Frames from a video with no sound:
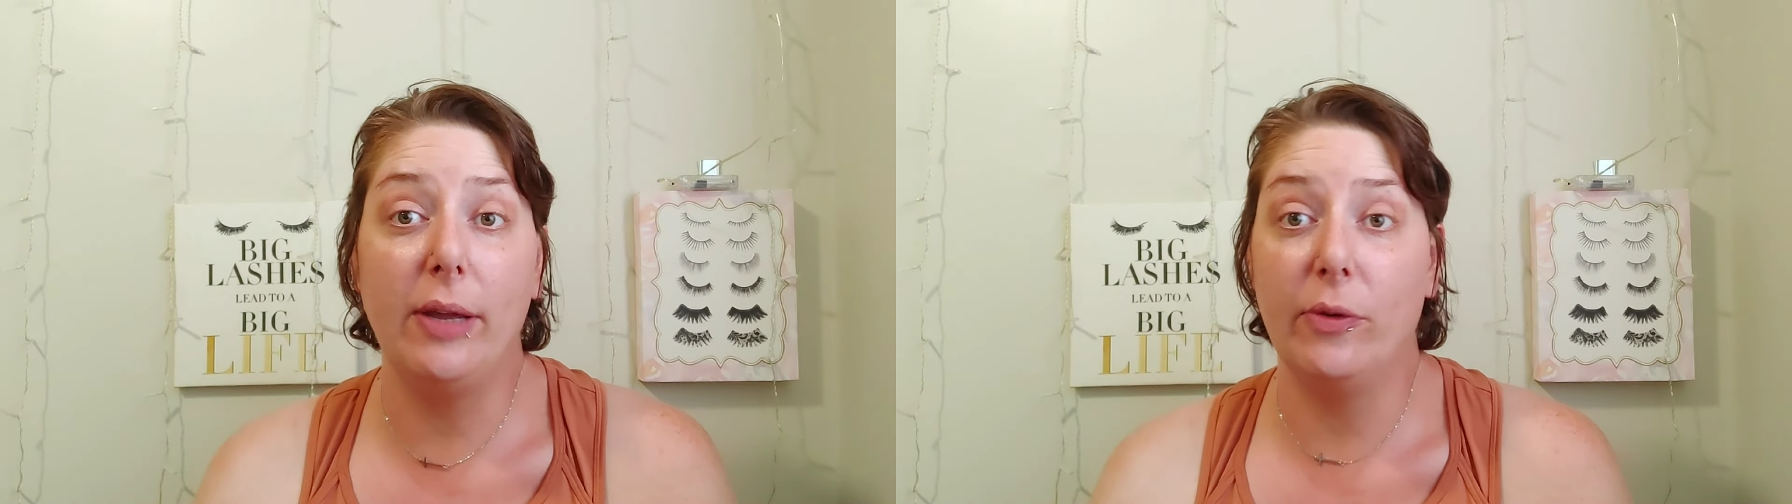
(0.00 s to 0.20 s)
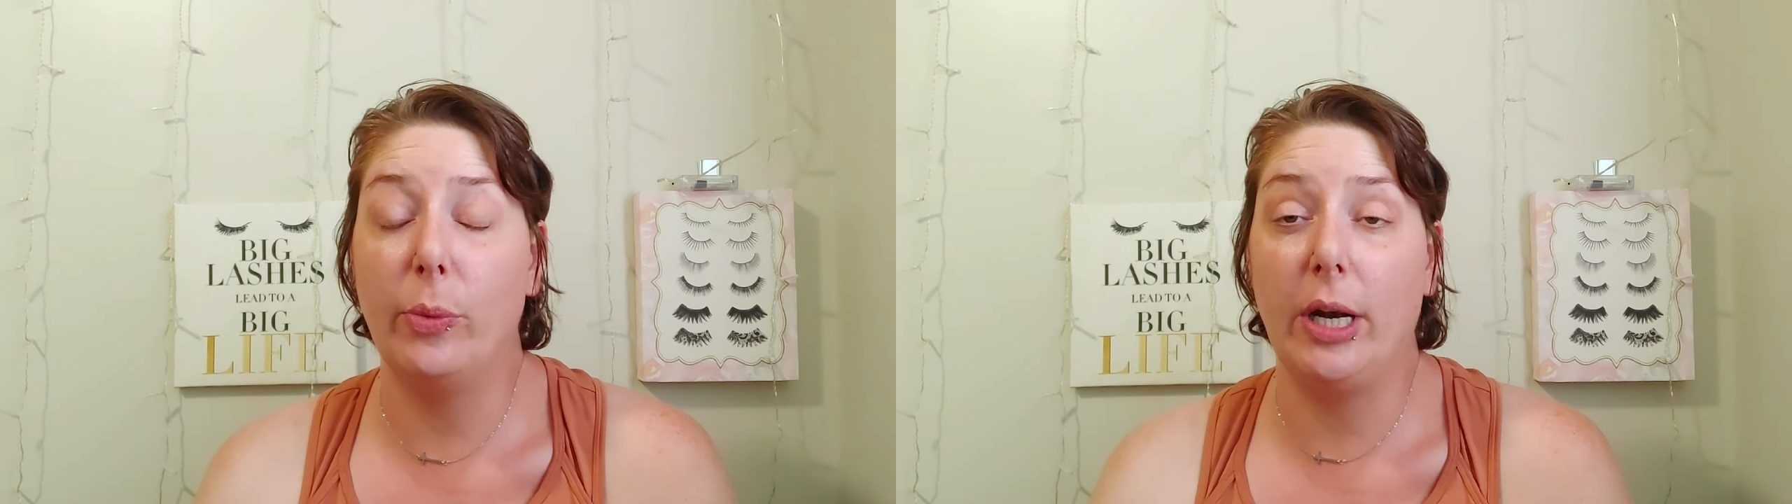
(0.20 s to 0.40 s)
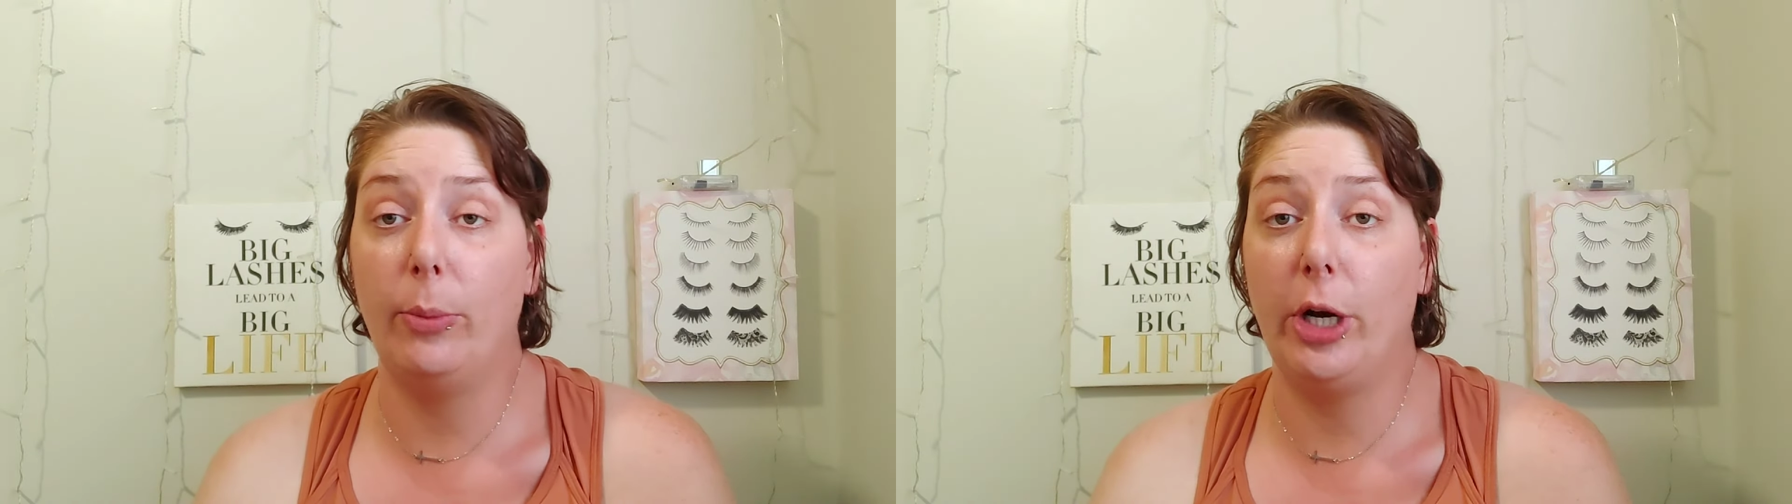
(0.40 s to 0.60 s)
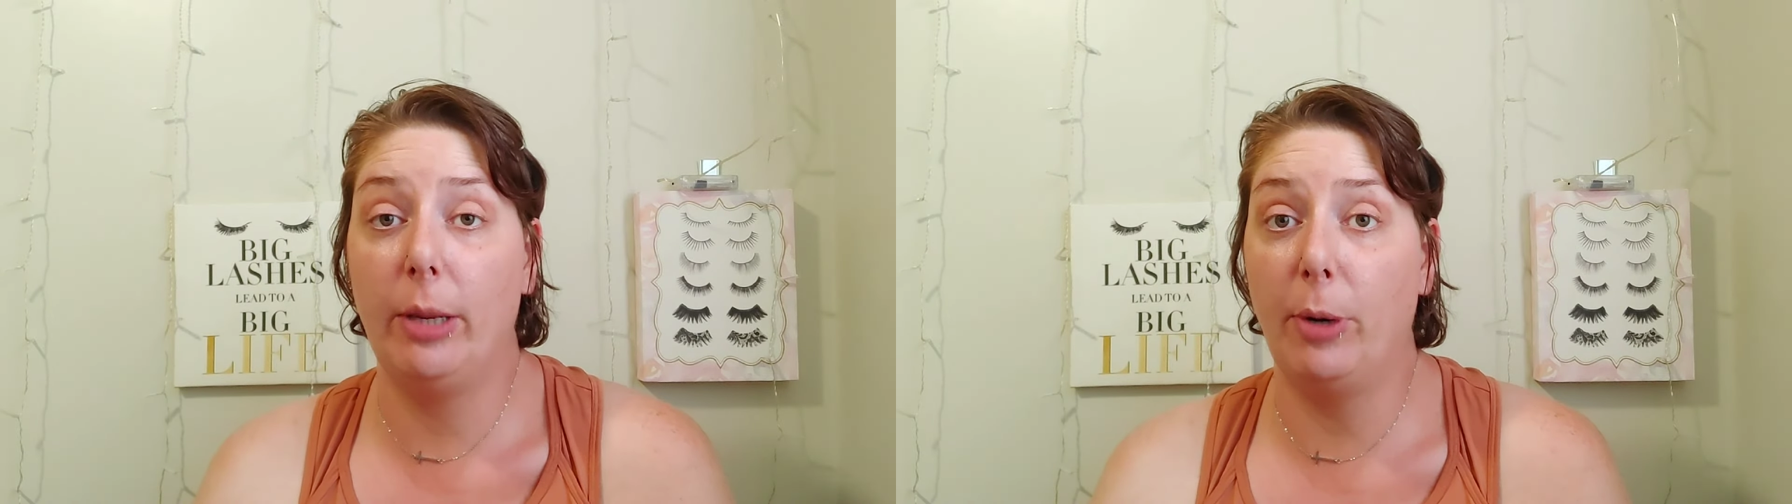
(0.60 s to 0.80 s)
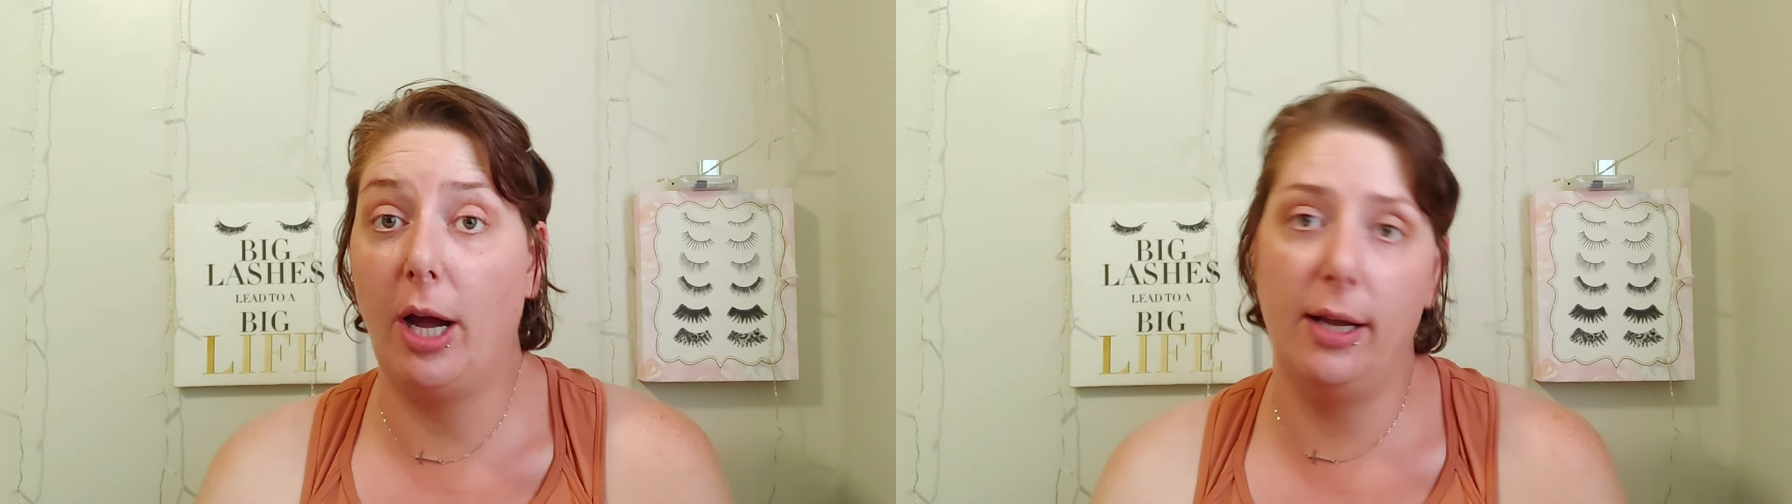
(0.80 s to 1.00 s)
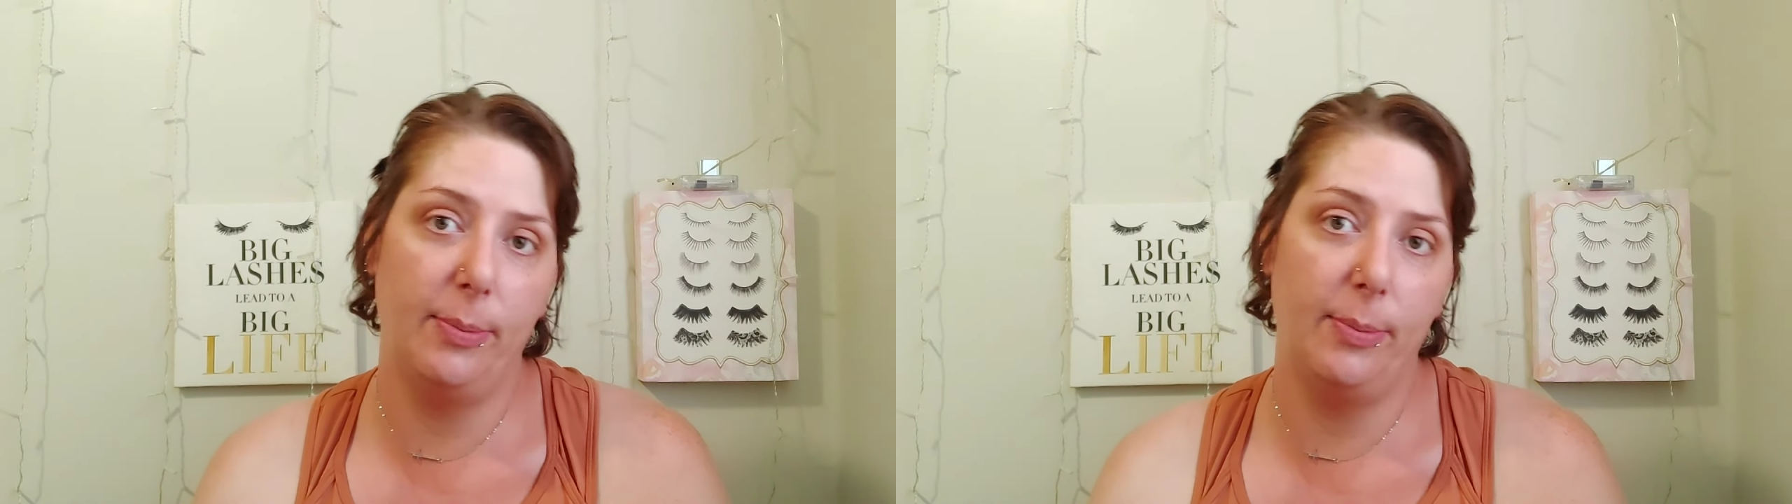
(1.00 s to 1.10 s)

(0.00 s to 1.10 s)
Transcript: even when I'm wearing a bra,